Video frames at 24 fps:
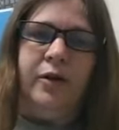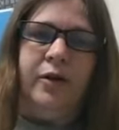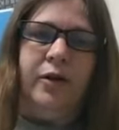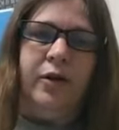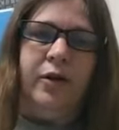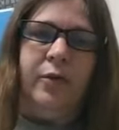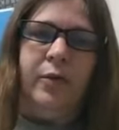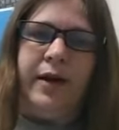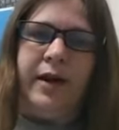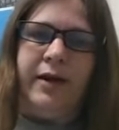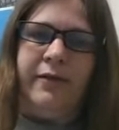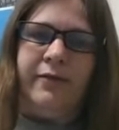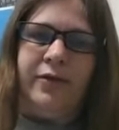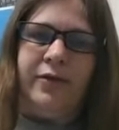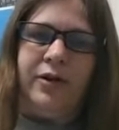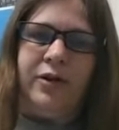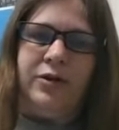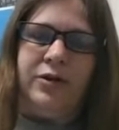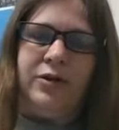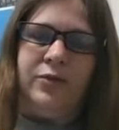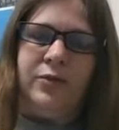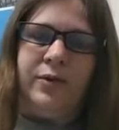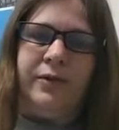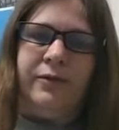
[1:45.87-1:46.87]
or whatever
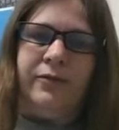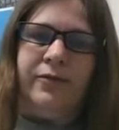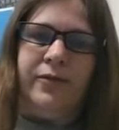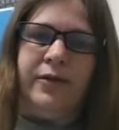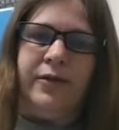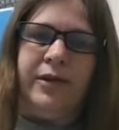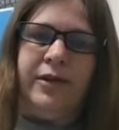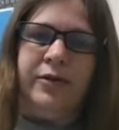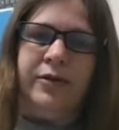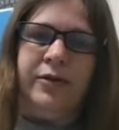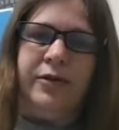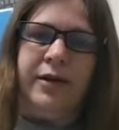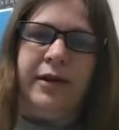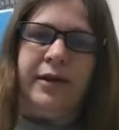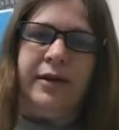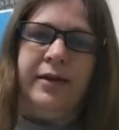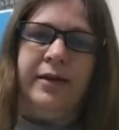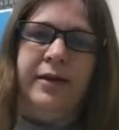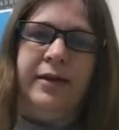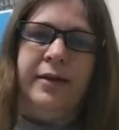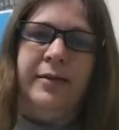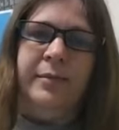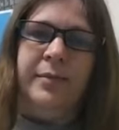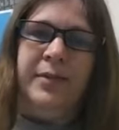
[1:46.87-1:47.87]
you're doing for e-learning,
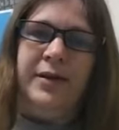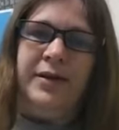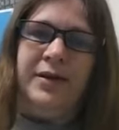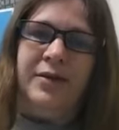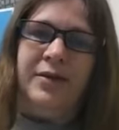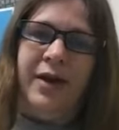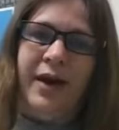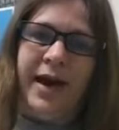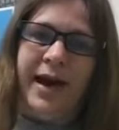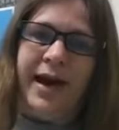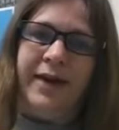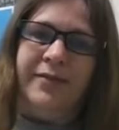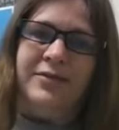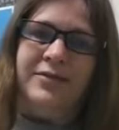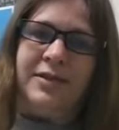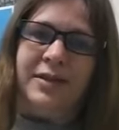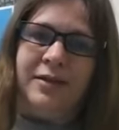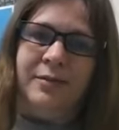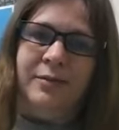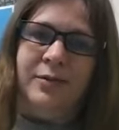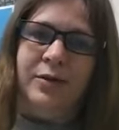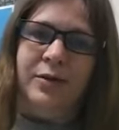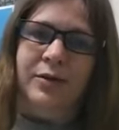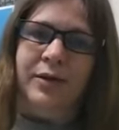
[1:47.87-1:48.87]
but you have to
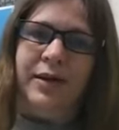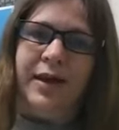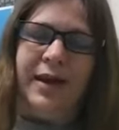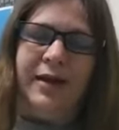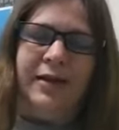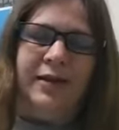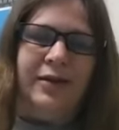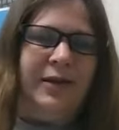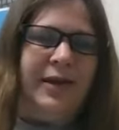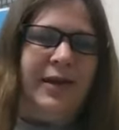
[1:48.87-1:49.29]
communicate.